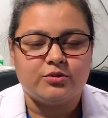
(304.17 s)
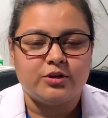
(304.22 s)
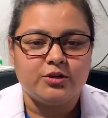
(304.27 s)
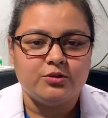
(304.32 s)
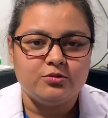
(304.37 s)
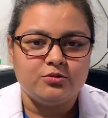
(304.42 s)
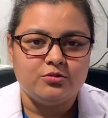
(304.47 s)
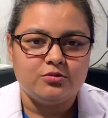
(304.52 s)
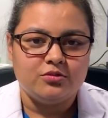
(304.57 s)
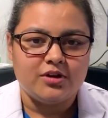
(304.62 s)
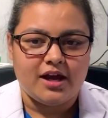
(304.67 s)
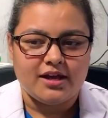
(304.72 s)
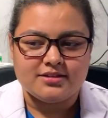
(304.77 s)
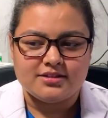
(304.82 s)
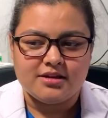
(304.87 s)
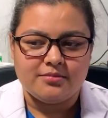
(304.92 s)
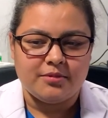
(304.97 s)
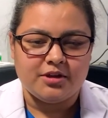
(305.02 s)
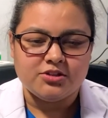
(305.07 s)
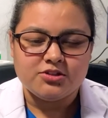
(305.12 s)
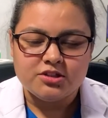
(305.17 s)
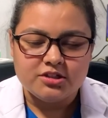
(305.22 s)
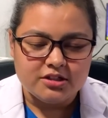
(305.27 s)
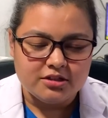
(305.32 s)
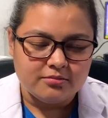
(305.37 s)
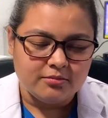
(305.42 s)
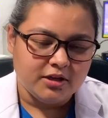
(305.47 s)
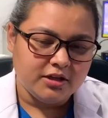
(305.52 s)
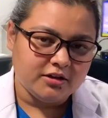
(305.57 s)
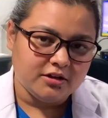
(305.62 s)
we do, as I mentioned
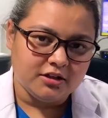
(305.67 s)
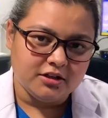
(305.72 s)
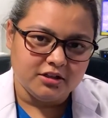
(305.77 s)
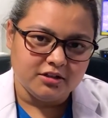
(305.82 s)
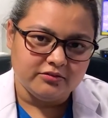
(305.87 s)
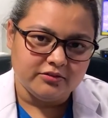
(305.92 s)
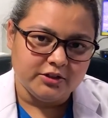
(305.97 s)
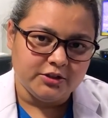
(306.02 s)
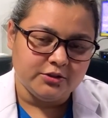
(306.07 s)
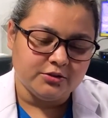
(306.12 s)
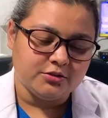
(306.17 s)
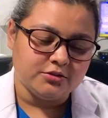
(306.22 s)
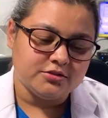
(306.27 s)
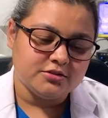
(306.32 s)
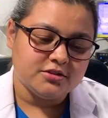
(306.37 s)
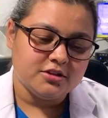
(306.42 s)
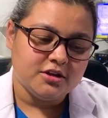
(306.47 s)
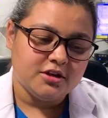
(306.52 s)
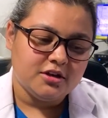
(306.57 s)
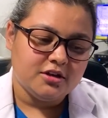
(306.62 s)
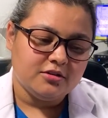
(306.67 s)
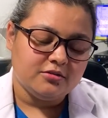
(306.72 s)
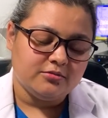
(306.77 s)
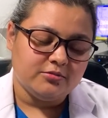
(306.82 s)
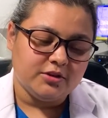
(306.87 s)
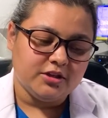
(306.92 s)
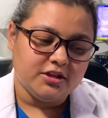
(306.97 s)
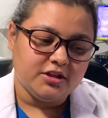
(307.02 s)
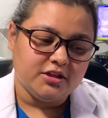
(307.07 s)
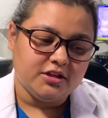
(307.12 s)
in my earlier videos,
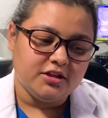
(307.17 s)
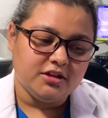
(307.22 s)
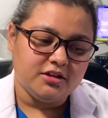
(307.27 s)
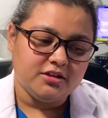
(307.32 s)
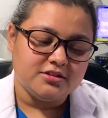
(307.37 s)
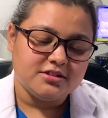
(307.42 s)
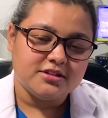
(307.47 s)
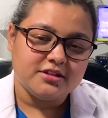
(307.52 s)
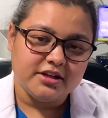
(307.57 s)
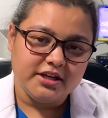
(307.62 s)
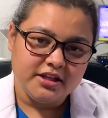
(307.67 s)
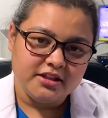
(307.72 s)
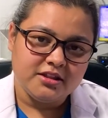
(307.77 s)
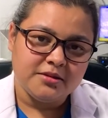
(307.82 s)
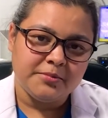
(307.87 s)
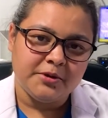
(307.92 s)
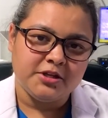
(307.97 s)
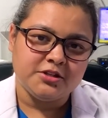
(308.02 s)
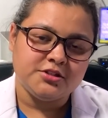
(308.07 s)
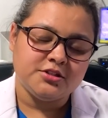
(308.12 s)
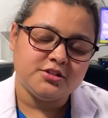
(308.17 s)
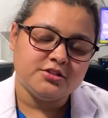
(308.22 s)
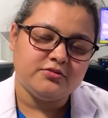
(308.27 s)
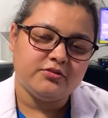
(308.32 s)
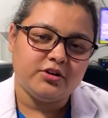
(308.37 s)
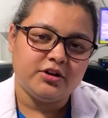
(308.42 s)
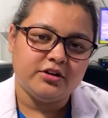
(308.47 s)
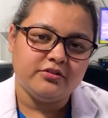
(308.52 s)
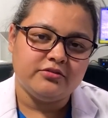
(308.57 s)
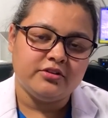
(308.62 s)
we screen the patients
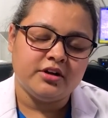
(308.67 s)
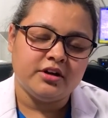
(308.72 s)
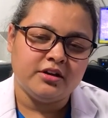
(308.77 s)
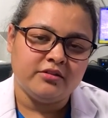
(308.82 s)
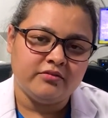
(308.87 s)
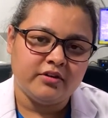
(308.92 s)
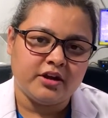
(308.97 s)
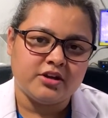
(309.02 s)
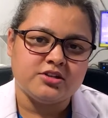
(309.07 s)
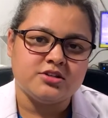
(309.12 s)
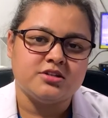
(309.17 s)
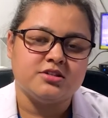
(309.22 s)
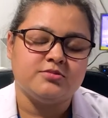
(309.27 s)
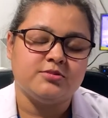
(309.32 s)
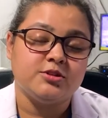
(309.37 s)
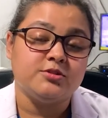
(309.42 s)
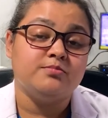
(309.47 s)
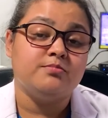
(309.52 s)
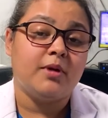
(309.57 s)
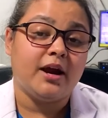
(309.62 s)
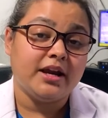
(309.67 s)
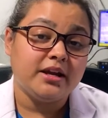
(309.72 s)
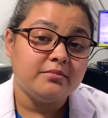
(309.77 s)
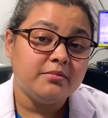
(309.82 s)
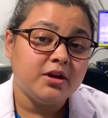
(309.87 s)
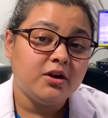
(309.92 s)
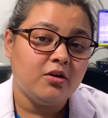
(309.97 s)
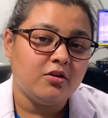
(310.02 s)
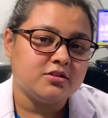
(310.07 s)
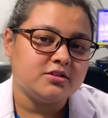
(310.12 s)
for different infections which might
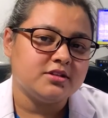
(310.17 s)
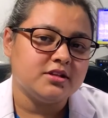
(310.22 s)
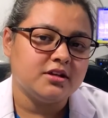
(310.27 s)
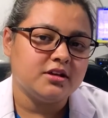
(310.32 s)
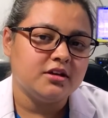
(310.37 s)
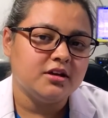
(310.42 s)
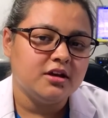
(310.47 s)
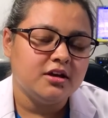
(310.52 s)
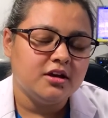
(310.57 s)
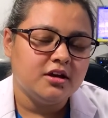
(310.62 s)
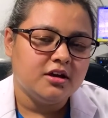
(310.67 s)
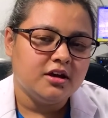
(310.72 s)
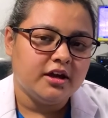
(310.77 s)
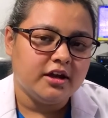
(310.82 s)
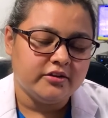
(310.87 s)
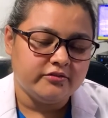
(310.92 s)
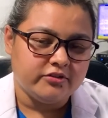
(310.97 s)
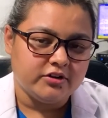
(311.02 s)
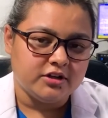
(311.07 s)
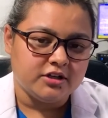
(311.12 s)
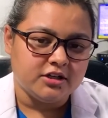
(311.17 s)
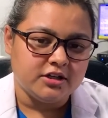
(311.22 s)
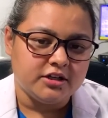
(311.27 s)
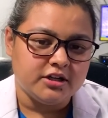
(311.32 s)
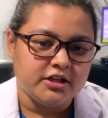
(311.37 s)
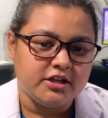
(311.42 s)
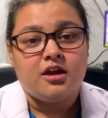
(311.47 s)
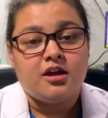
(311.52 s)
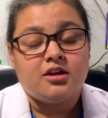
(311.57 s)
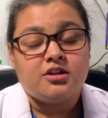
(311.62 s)
be causing
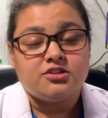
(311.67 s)
infertility.